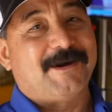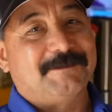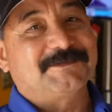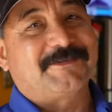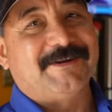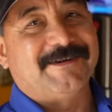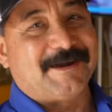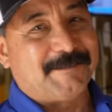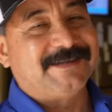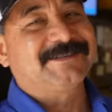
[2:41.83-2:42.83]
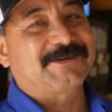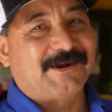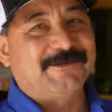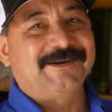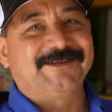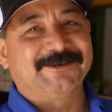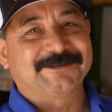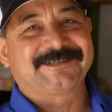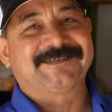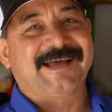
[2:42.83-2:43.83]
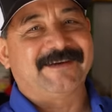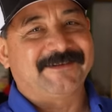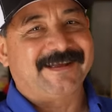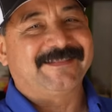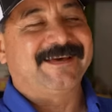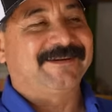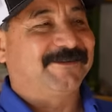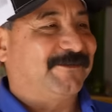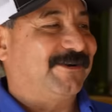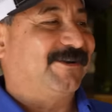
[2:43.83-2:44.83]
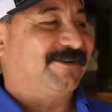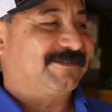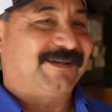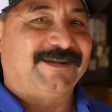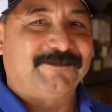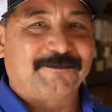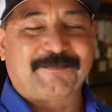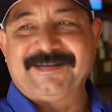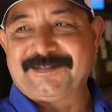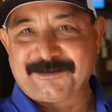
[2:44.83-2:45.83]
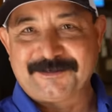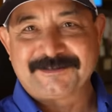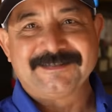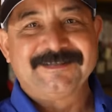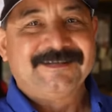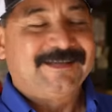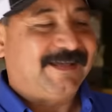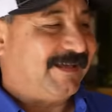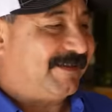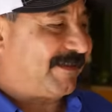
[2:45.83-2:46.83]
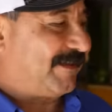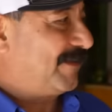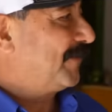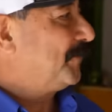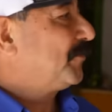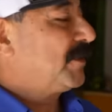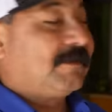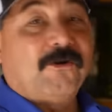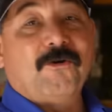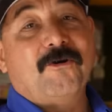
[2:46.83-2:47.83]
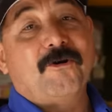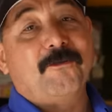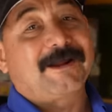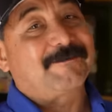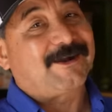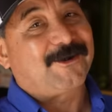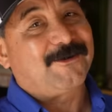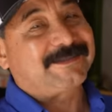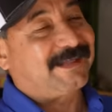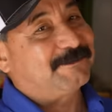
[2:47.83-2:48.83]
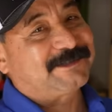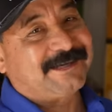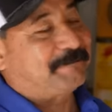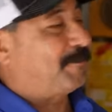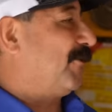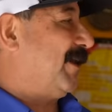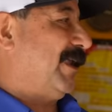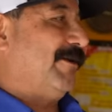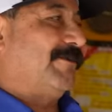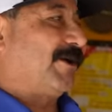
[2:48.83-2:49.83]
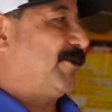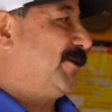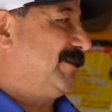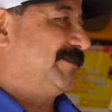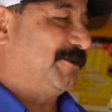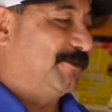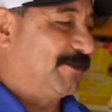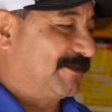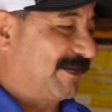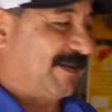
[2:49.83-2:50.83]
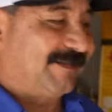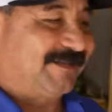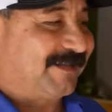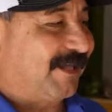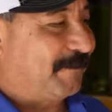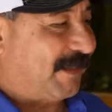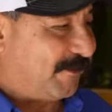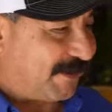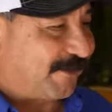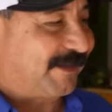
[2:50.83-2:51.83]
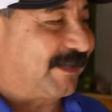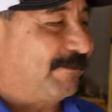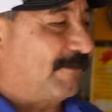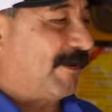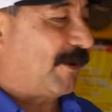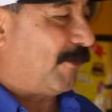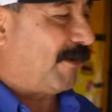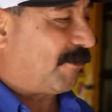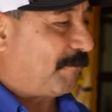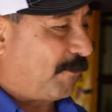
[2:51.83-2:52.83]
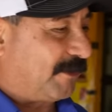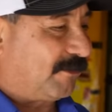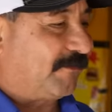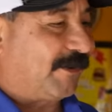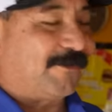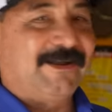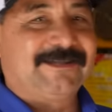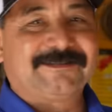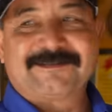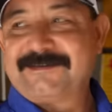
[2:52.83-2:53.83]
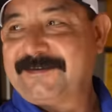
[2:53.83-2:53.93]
mom's favorite. I might just try one of those because I haven't had that in a very long time. Nopalitos es... Barbacoa. Oh, barbacoa. Tenemos que probar la barbacoa de seguro, garantizada. Me da una gordita de barbacoa con un poquito de frijoles,